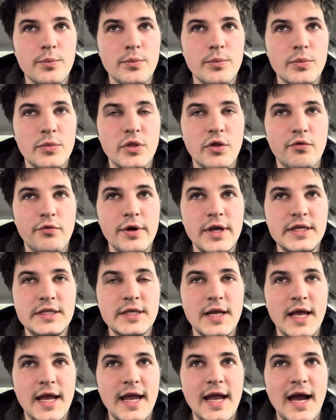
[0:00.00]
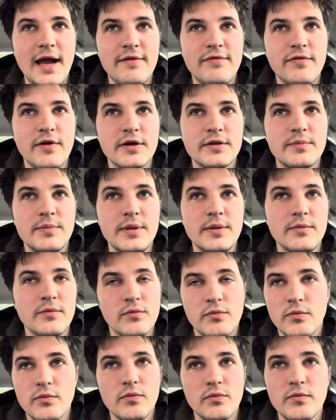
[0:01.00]
The reason AI
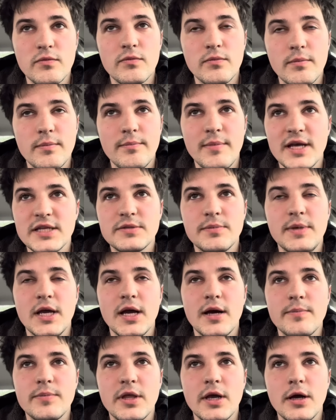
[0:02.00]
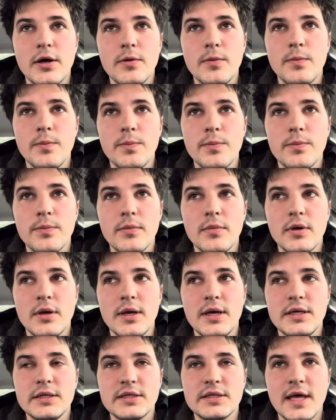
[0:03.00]
messed me up though,
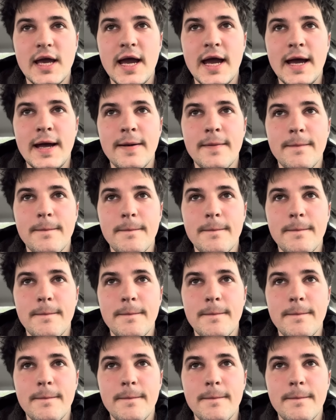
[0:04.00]
is that